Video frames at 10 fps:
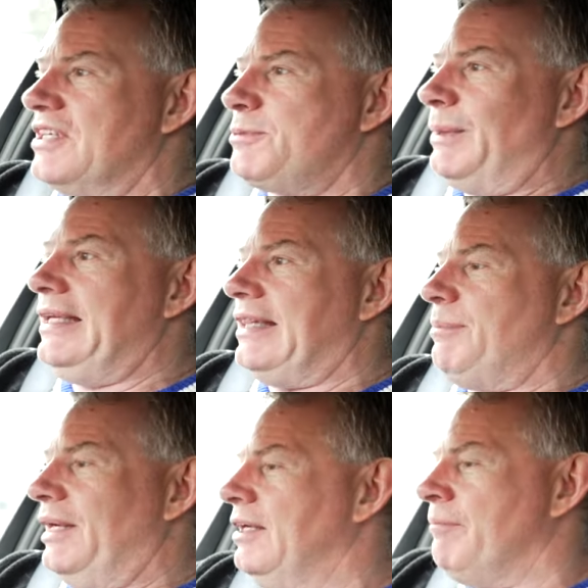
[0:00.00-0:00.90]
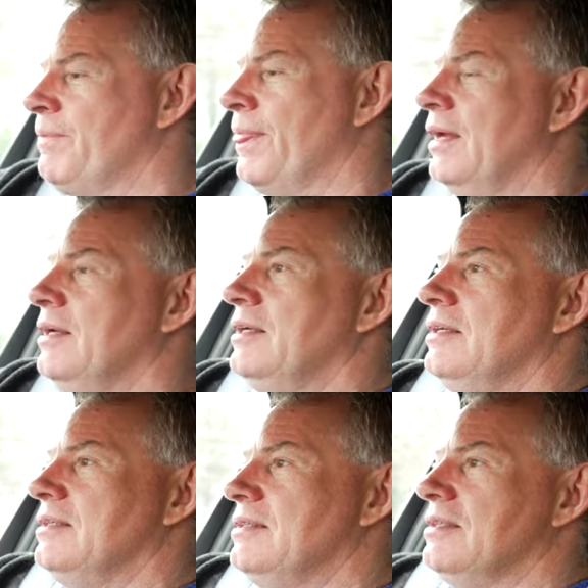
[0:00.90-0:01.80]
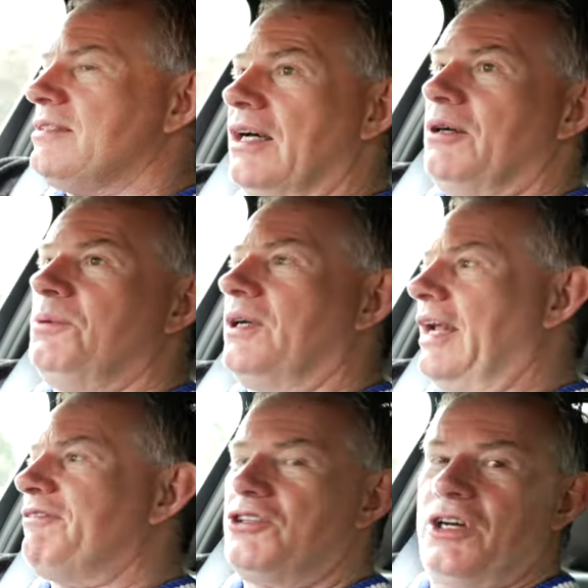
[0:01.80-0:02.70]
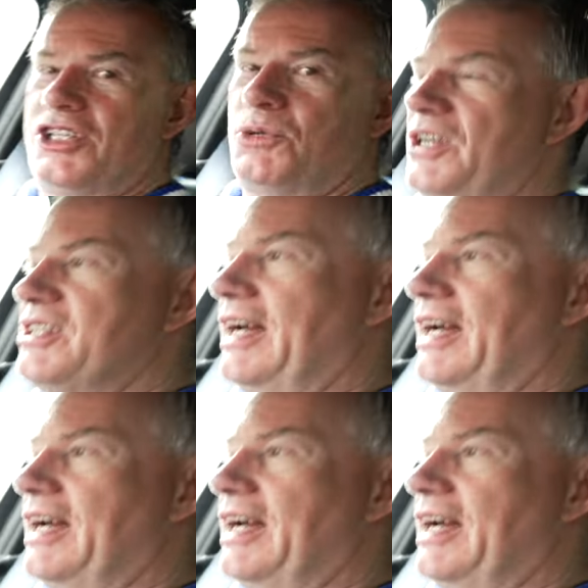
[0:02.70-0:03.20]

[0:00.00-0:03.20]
speed limit. So we're going to have to try and switch